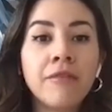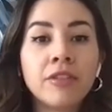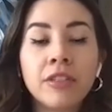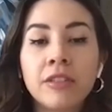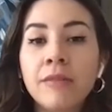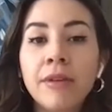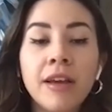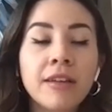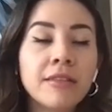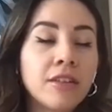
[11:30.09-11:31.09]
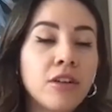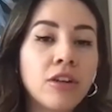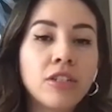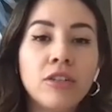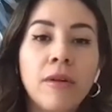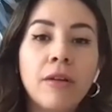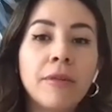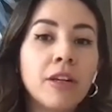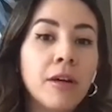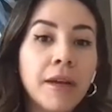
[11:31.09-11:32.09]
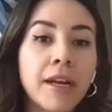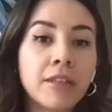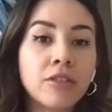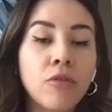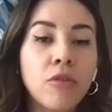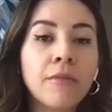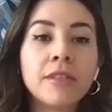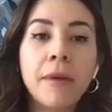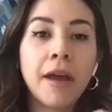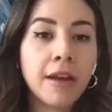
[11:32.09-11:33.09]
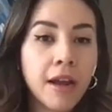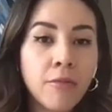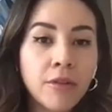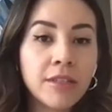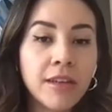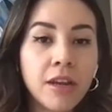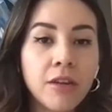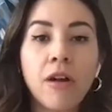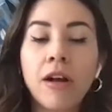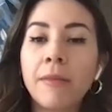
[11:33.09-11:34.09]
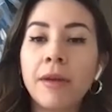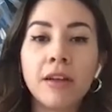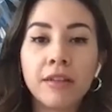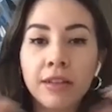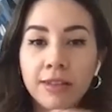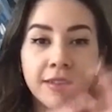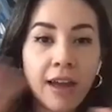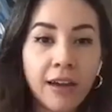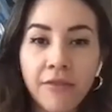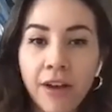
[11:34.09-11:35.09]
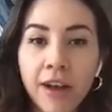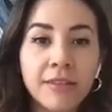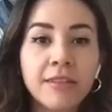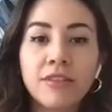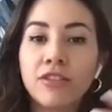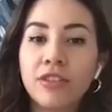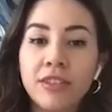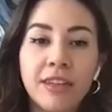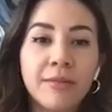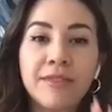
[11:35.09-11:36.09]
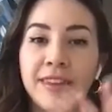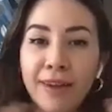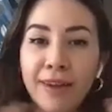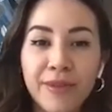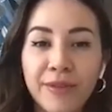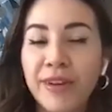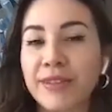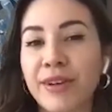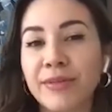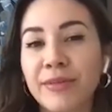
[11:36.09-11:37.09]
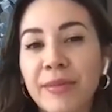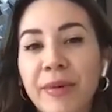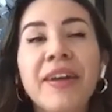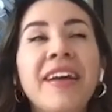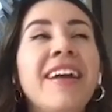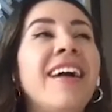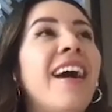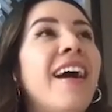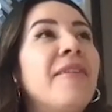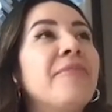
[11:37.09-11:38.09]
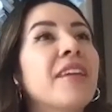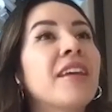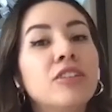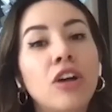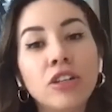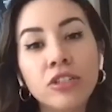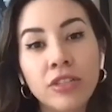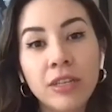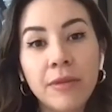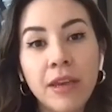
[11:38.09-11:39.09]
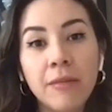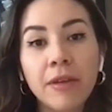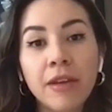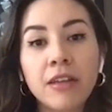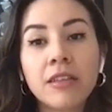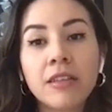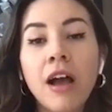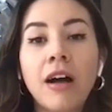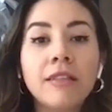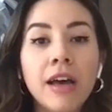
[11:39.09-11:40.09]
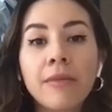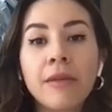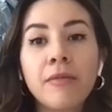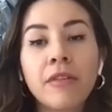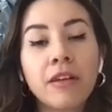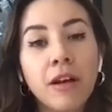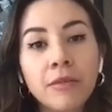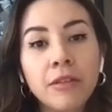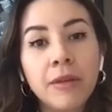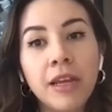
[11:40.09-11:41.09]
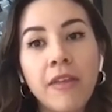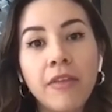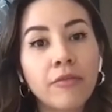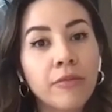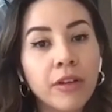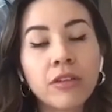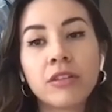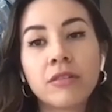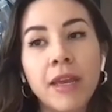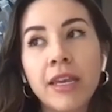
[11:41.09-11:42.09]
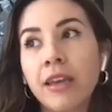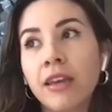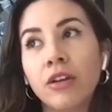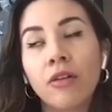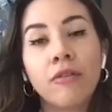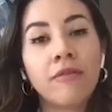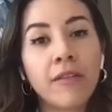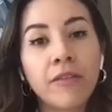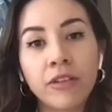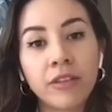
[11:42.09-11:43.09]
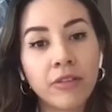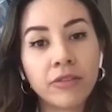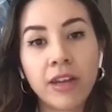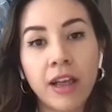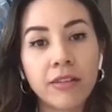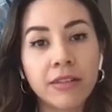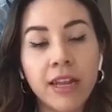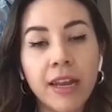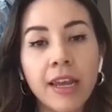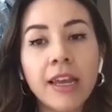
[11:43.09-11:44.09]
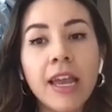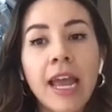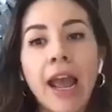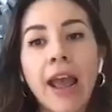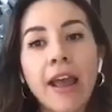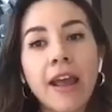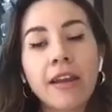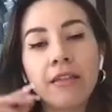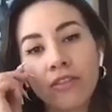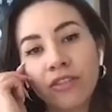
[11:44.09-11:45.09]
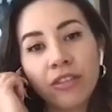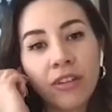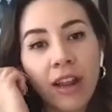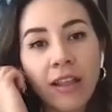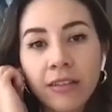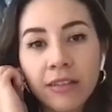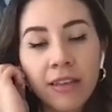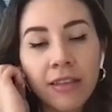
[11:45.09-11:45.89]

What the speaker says: If your CPA has not talked to you about becoming an S Corp, depending on what state you are. I mean, this is not advice. This is just tips. Take it with a grain of salt, people. Talk to your CPA, because a lot of people that come to me and they're realtors making, $500,000 netting, and they're still an LLC.